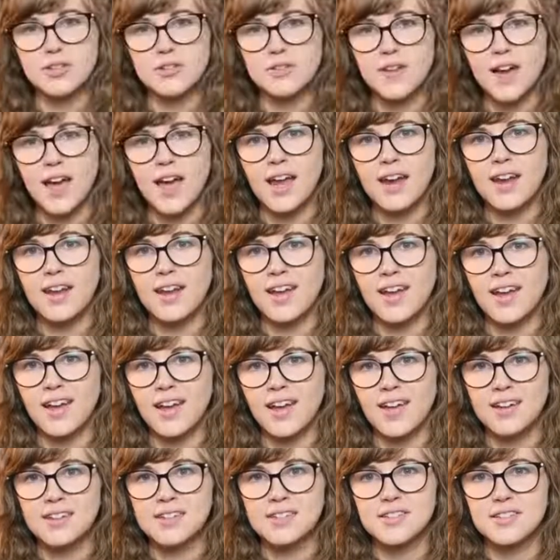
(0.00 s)
Rat,
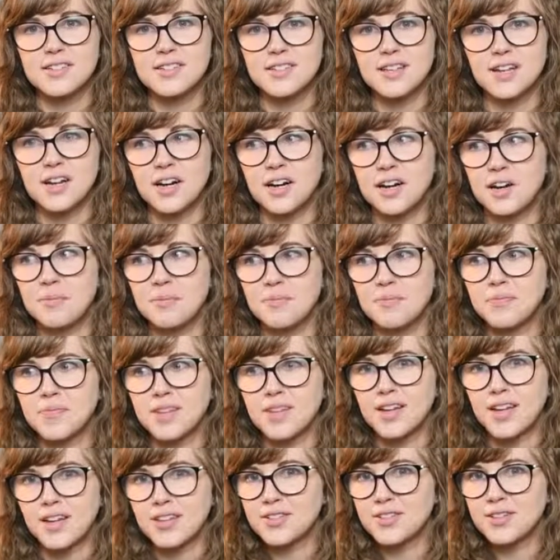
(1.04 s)
and
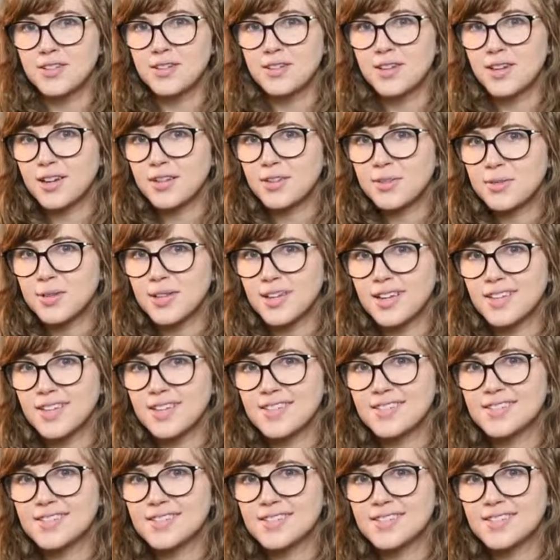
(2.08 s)
I'll see you next week.